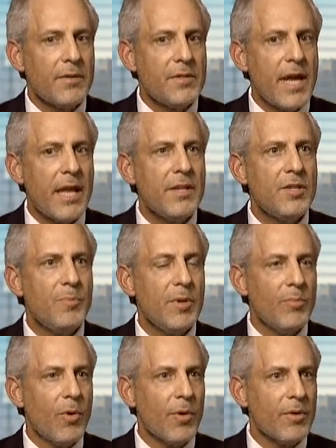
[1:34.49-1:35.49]
tend to
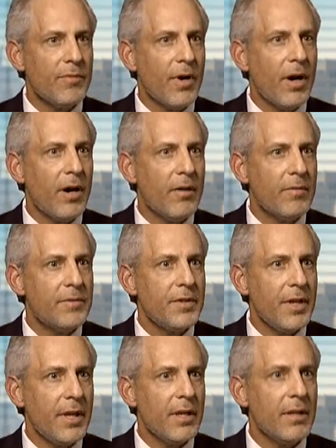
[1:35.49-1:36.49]
be more involved
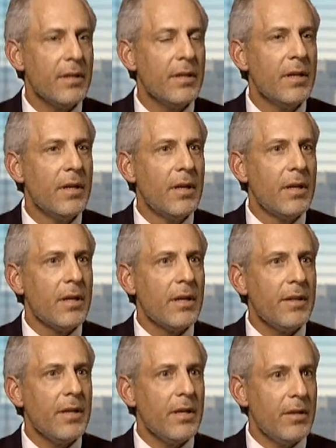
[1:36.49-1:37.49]
in
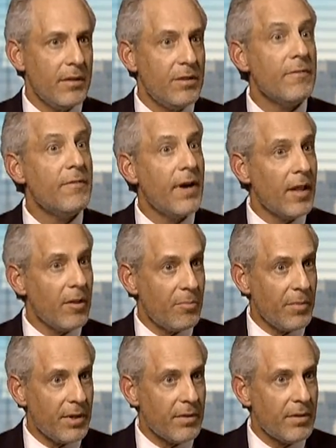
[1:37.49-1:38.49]
the
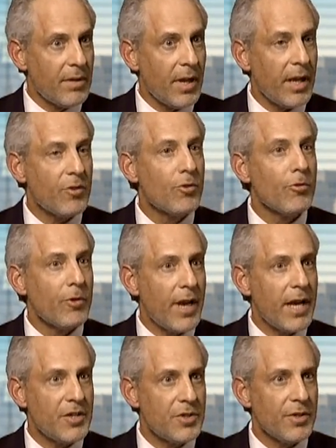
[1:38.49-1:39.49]
development and
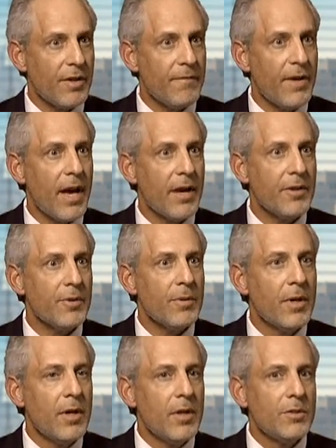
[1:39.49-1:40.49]
creation of value.
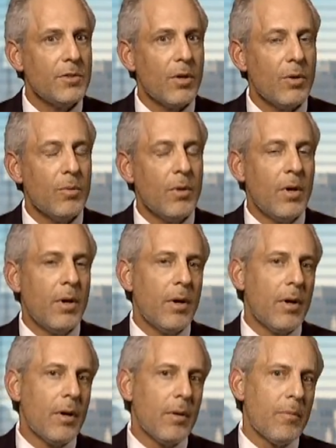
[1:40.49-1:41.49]
So
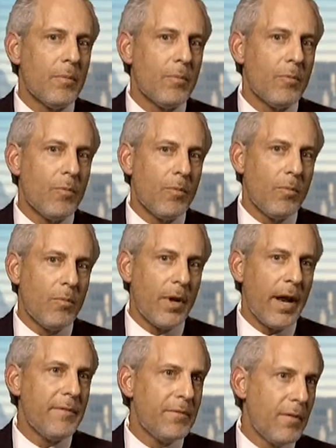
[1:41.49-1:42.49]

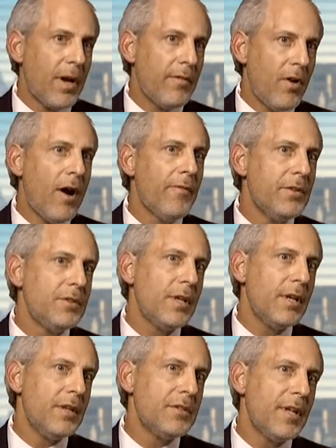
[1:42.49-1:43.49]
what I've often
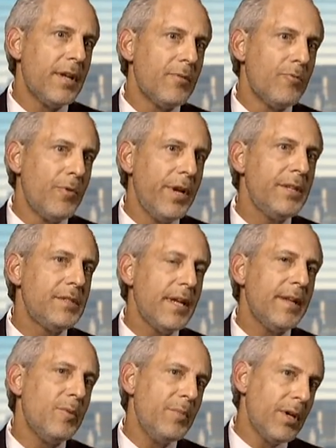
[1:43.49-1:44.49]
said is that REITs
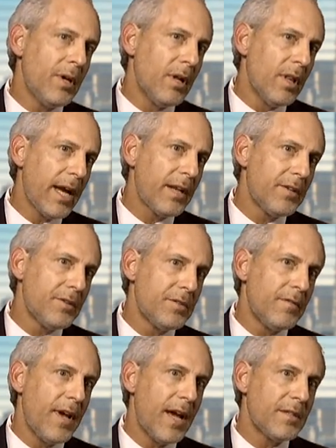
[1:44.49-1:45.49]
tend to be collectors
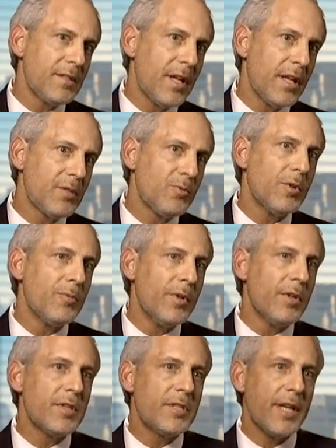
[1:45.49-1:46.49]
of assets, where
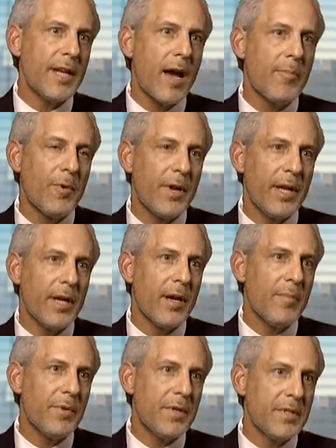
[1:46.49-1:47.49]
real estate operating
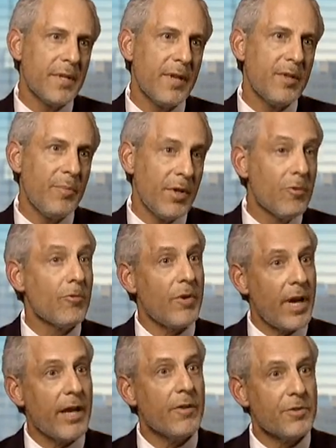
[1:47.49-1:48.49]
companies tend to be
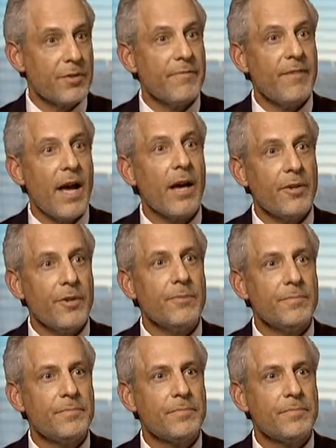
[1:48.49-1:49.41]
creators of value.